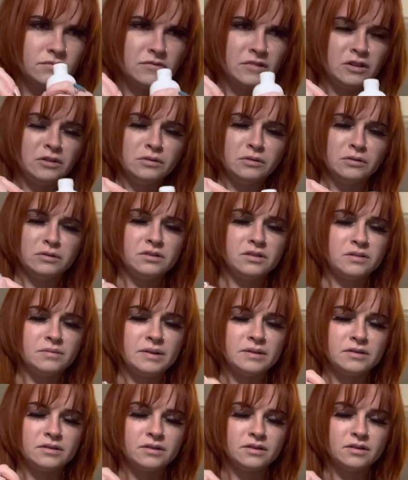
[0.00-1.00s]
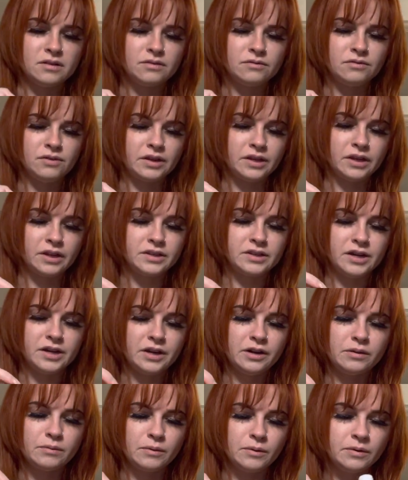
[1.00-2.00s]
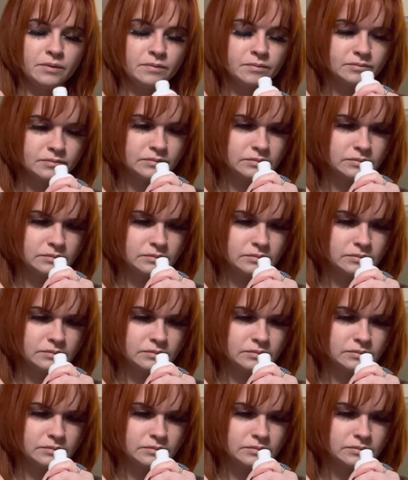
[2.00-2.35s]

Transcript: Ew, it smells fucking terrible.